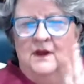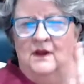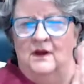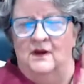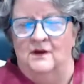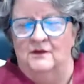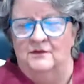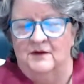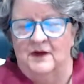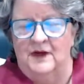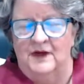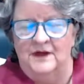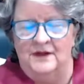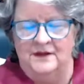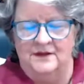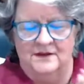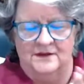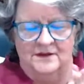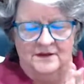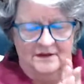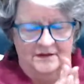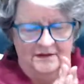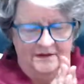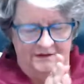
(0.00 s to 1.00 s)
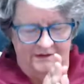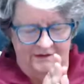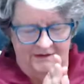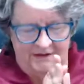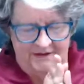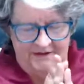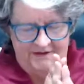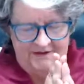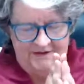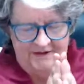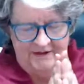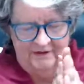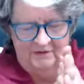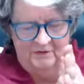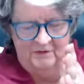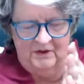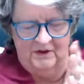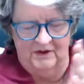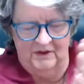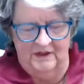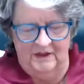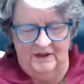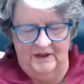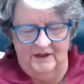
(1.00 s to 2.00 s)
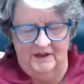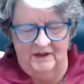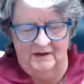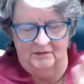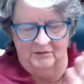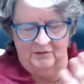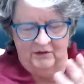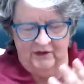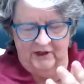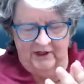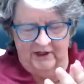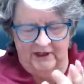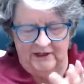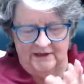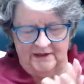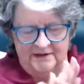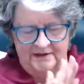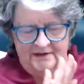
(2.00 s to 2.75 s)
All right, let's see what Linda brings.